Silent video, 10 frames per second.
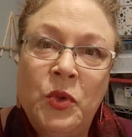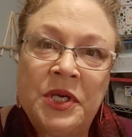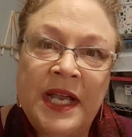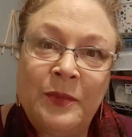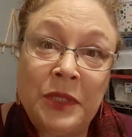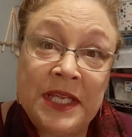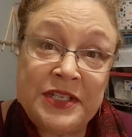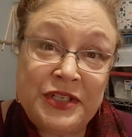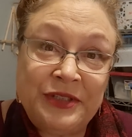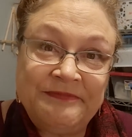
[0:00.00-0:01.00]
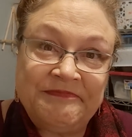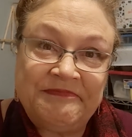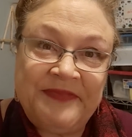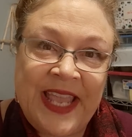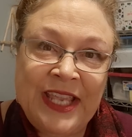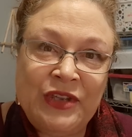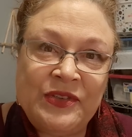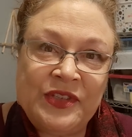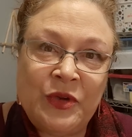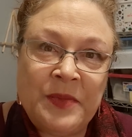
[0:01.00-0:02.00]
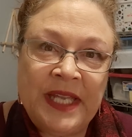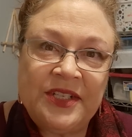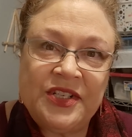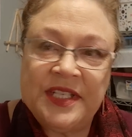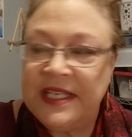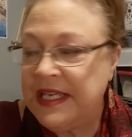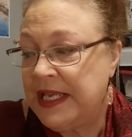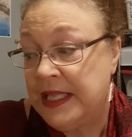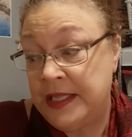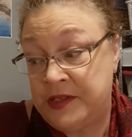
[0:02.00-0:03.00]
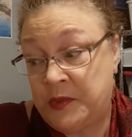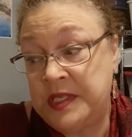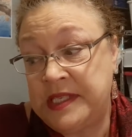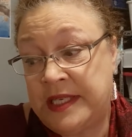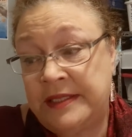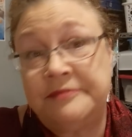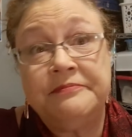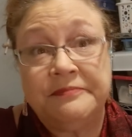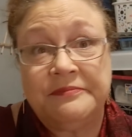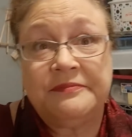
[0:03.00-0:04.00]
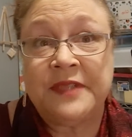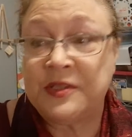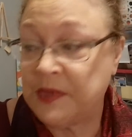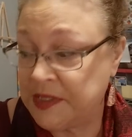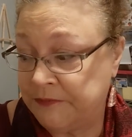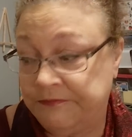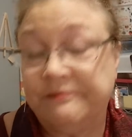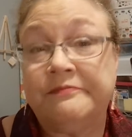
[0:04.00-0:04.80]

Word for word: Well, God bless you. Thank you so much. This was a this was a